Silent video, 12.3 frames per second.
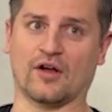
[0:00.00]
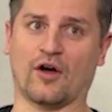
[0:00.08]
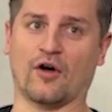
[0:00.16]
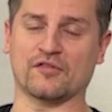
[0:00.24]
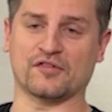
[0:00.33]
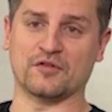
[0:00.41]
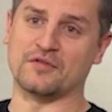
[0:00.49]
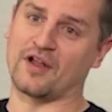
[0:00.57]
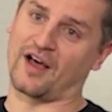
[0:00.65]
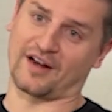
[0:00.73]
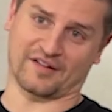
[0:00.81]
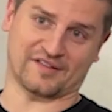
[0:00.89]
also
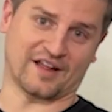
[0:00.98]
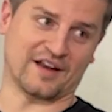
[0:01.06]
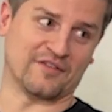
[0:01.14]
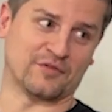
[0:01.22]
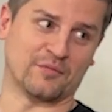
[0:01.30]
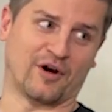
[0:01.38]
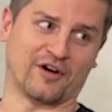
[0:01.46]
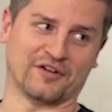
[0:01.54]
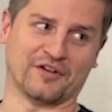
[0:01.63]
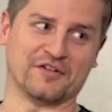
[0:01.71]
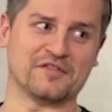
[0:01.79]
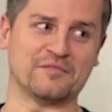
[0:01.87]
not exciting for
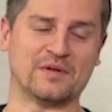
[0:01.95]
marketers,